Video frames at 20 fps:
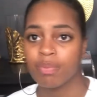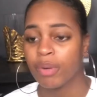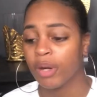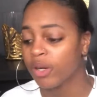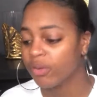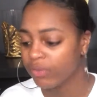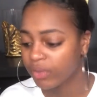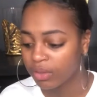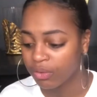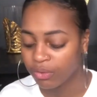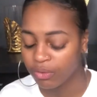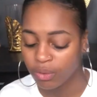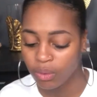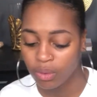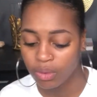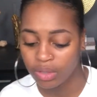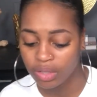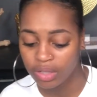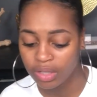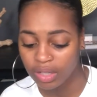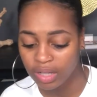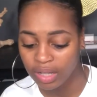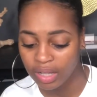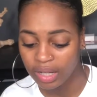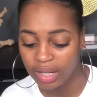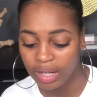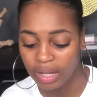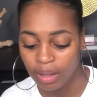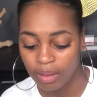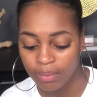Perfect for
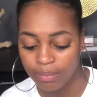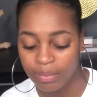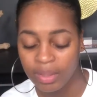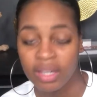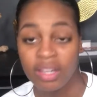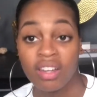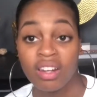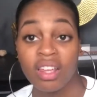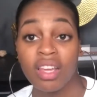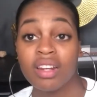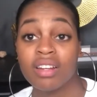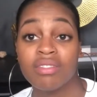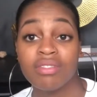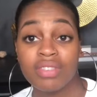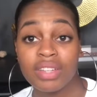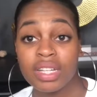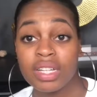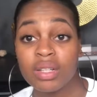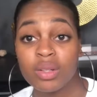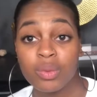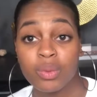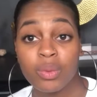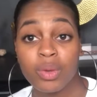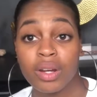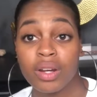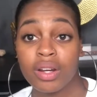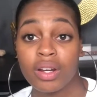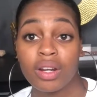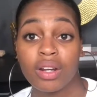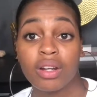an event
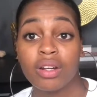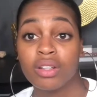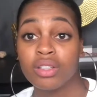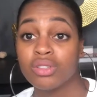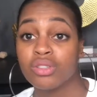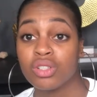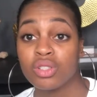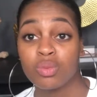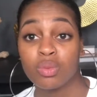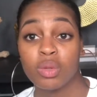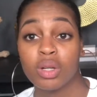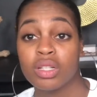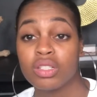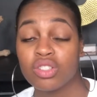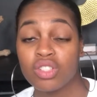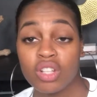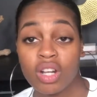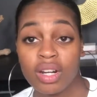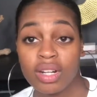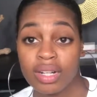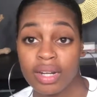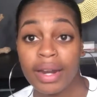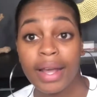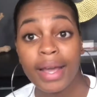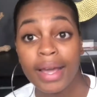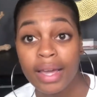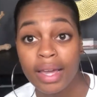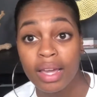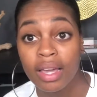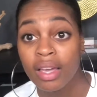where you just want
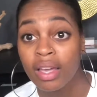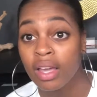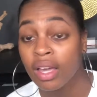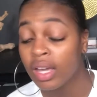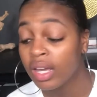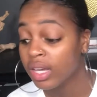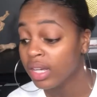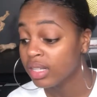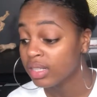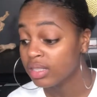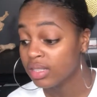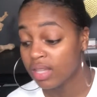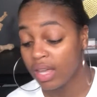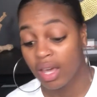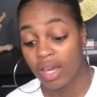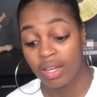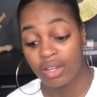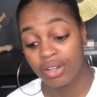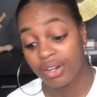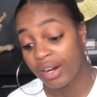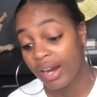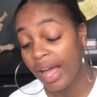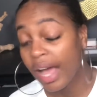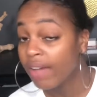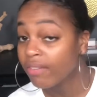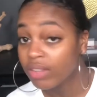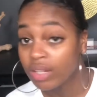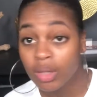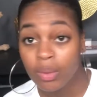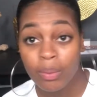Chardonnay. Say you're
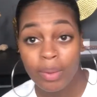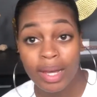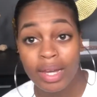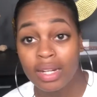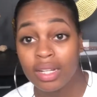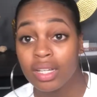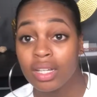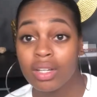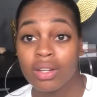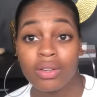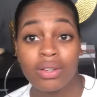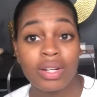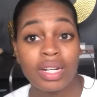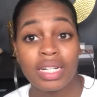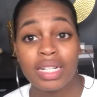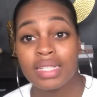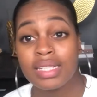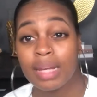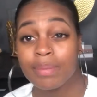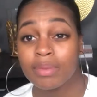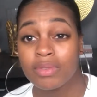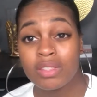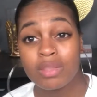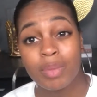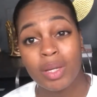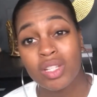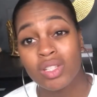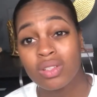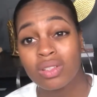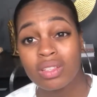having a wedding or any type of
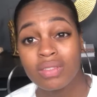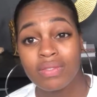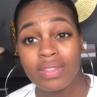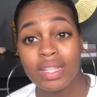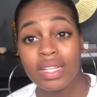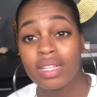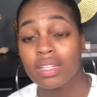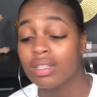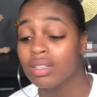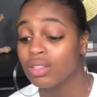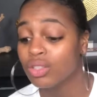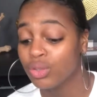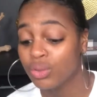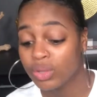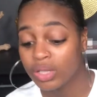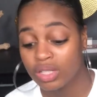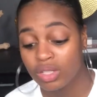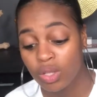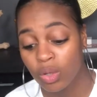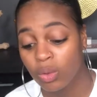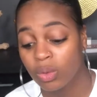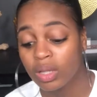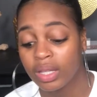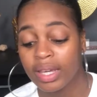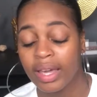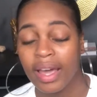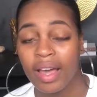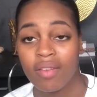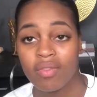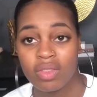special event, you could
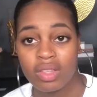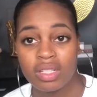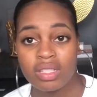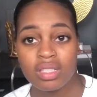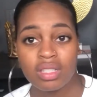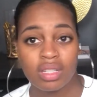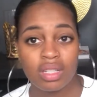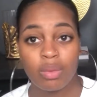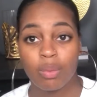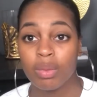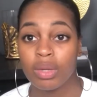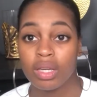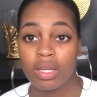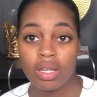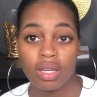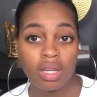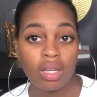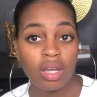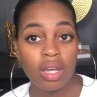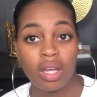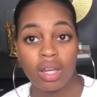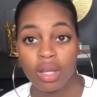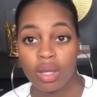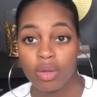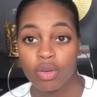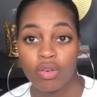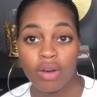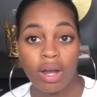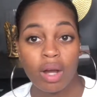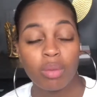totally have this and it be a
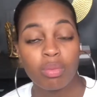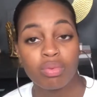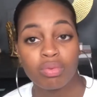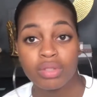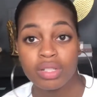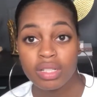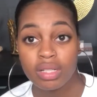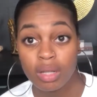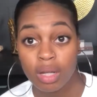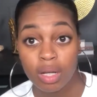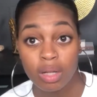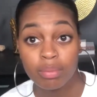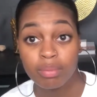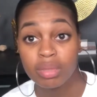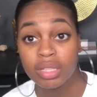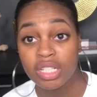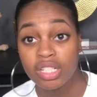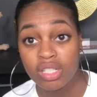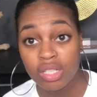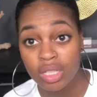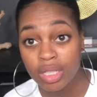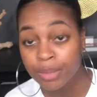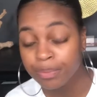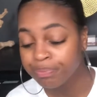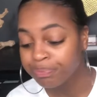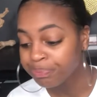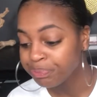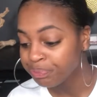crowd pleaser.